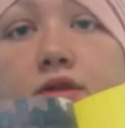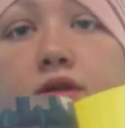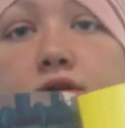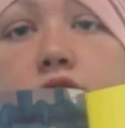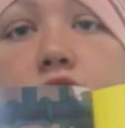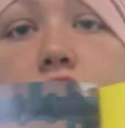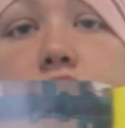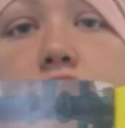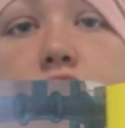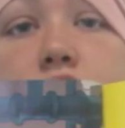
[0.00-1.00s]

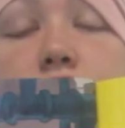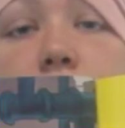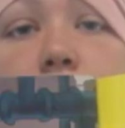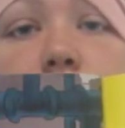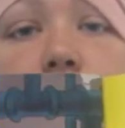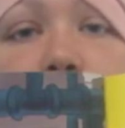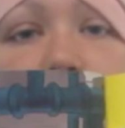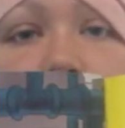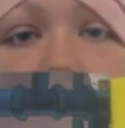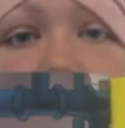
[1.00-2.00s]

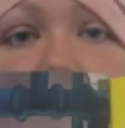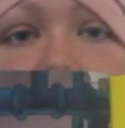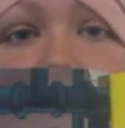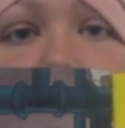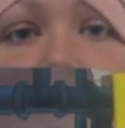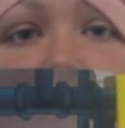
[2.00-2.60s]
No one is speaking in this clip.